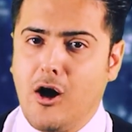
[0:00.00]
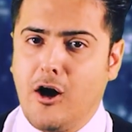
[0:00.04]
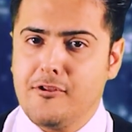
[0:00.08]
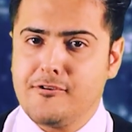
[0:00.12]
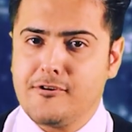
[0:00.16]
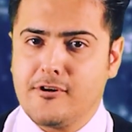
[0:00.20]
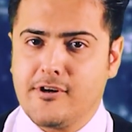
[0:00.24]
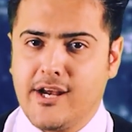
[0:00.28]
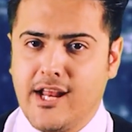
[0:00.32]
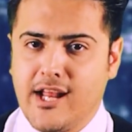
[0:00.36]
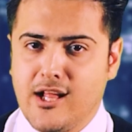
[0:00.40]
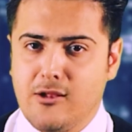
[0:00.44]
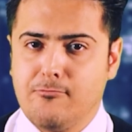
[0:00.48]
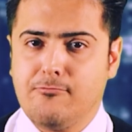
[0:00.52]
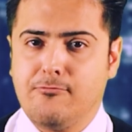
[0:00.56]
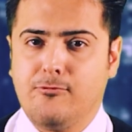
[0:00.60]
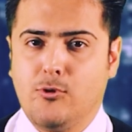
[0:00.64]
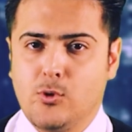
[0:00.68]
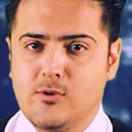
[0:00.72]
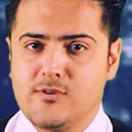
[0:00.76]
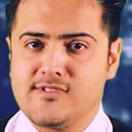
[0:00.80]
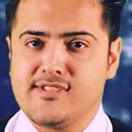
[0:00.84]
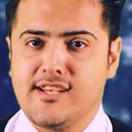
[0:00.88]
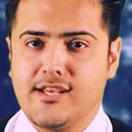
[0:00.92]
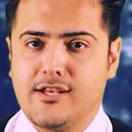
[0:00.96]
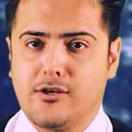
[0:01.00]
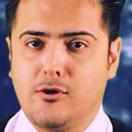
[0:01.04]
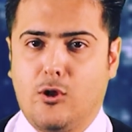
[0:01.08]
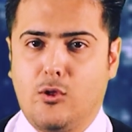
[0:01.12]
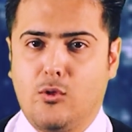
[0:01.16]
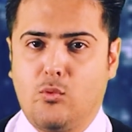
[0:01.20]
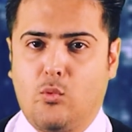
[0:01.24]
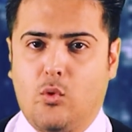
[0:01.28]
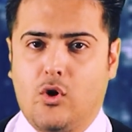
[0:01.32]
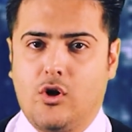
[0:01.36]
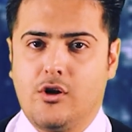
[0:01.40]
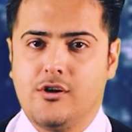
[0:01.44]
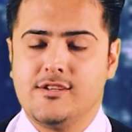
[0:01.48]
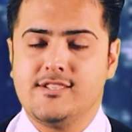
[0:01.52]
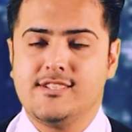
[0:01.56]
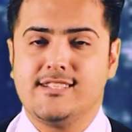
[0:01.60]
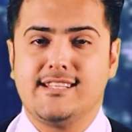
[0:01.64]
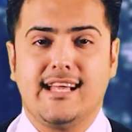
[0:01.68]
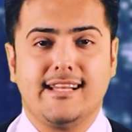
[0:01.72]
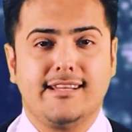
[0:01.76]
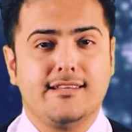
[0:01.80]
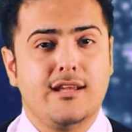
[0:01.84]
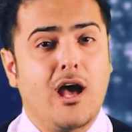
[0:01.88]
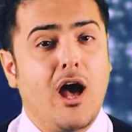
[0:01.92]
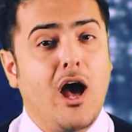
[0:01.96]
other helpful signal words
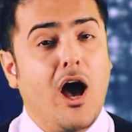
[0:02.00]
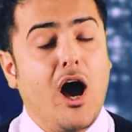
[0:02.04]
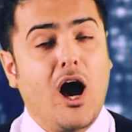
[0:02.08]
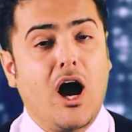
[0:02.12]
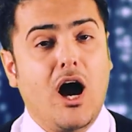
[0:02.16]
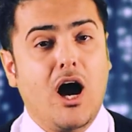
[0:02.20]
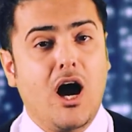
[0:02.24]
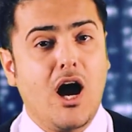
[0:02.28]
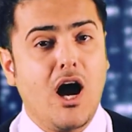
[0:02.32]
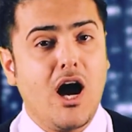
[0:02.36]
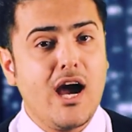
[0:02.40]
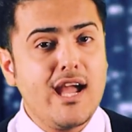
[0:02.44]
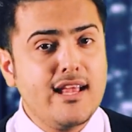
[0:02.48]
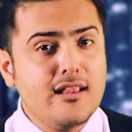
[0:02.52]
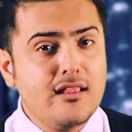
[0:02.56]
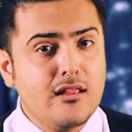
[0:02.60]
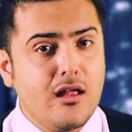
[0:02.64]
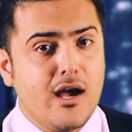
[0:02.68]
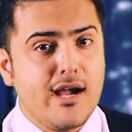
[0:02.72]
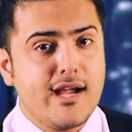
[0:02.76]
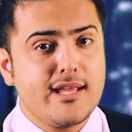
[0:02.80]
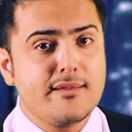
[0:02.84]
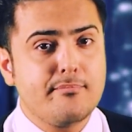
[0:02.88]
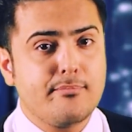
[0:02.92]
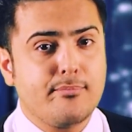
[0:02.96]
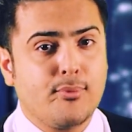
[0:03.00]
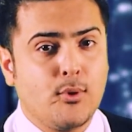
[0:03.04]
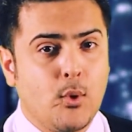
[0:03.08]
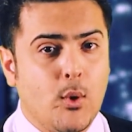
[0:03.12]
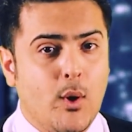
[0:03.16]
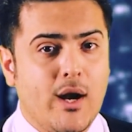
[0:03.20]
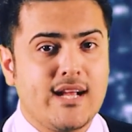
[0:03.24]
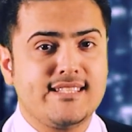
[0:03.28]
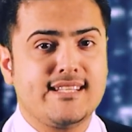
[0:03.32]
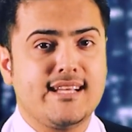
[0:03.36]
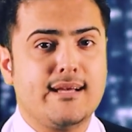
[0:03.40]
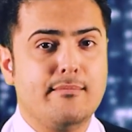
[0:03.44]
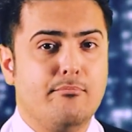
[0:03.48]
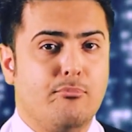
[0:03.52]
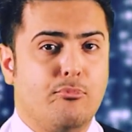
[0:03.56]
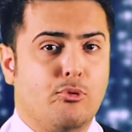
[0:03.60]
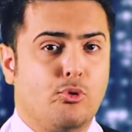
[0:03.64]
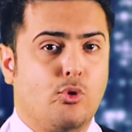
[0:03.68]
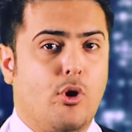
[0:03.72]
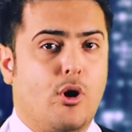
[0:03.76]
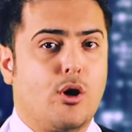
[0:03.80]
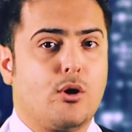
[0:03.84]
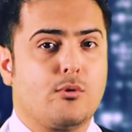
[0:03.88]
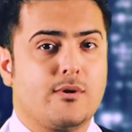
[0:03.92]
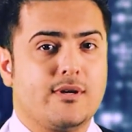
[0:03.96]
that highlight present
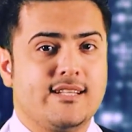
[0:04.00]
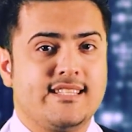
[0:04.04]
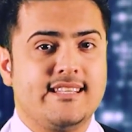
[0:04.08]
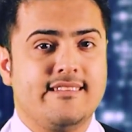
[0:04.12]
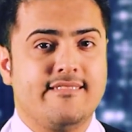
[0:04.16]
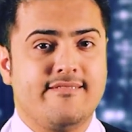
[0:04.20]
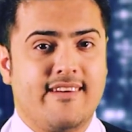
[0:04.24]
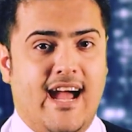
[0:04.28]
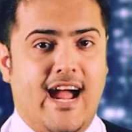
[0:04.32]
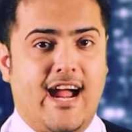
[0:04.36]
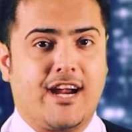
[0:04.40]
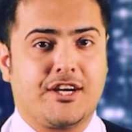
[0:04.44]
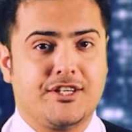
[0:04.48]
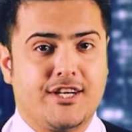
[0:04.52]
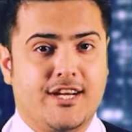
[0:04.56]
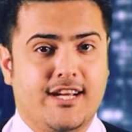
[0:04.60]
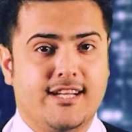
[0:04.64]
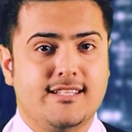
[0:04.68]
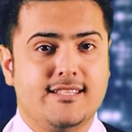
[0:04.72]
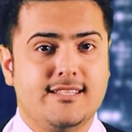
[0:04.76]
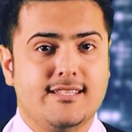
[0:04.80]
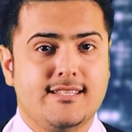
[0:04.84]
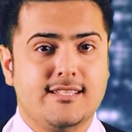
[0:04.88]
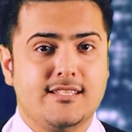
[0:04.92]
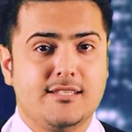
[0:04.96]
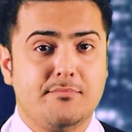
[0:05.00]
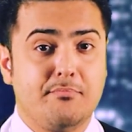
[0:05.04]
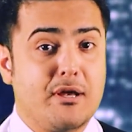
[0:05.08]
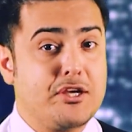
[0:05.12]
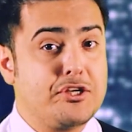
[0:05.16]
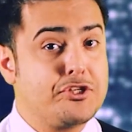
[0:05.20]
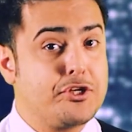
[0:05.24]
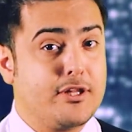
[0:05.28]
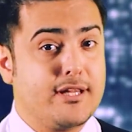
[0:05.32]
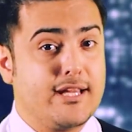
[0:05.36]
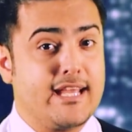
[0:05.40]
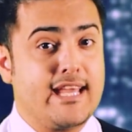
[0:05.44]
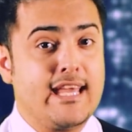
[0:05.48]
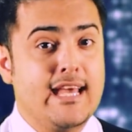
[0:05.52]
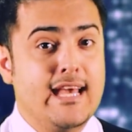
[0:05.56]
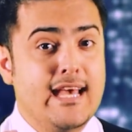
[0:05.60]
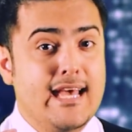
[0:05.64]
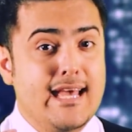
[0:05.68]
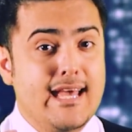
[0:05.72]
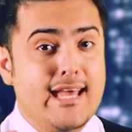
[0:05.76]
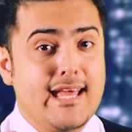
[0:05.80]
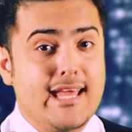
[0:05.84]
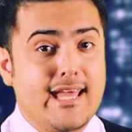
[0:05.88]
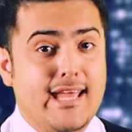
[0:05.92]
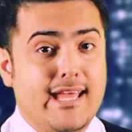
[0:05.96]
progressive actions, especially
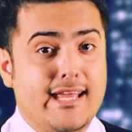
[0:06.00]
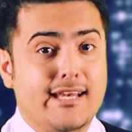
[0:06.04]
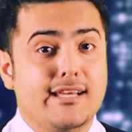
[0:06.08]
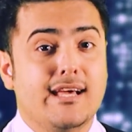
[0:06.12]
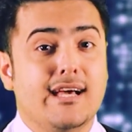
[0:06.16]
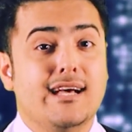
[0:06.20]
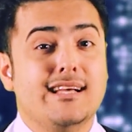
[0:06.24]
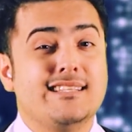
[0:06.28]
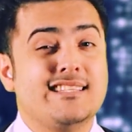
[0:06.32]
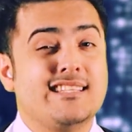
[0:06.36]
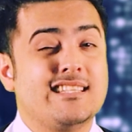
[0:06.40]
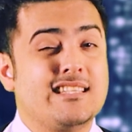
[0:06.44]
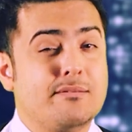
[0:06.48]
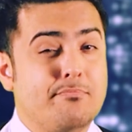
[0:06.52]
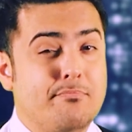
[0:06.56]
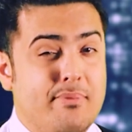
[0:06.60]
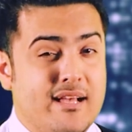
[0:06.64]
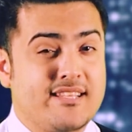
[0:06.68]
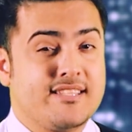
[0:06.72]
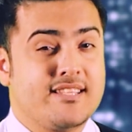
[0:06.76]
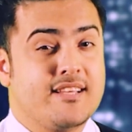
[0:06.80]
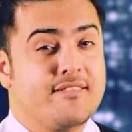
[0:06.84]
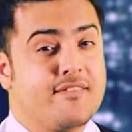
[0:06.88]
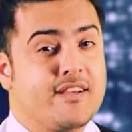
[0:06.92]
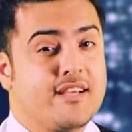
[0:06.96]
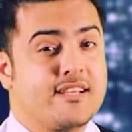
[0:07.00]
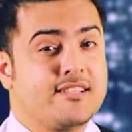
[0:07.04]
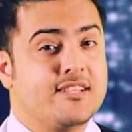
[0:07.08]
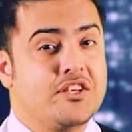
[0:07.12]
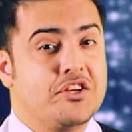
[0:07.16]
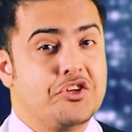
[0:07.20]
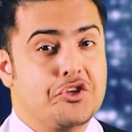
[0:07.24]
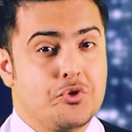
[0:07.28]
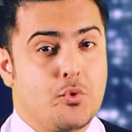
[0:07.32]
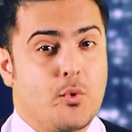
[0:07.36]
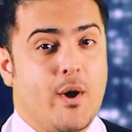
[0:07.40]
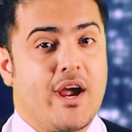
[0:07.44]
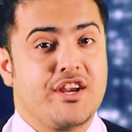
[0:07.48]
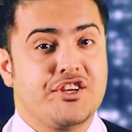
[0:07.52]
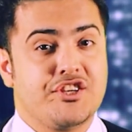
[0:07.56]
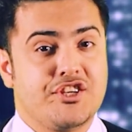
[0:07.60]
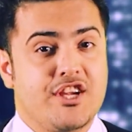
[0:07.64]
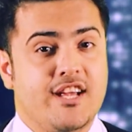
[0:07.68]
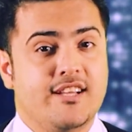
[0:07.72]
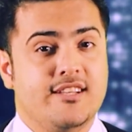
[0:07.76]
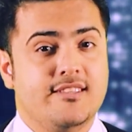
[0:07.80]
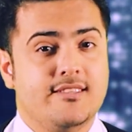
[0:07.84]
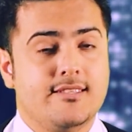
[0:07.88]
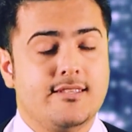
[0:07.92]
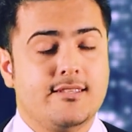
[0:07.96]
in specific
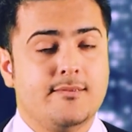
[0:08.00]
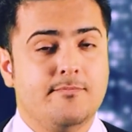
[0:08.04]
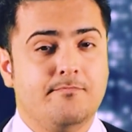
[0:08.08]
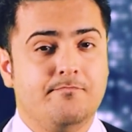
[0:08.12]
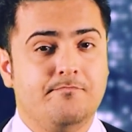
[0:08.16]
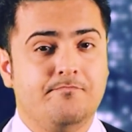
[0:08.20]
situations.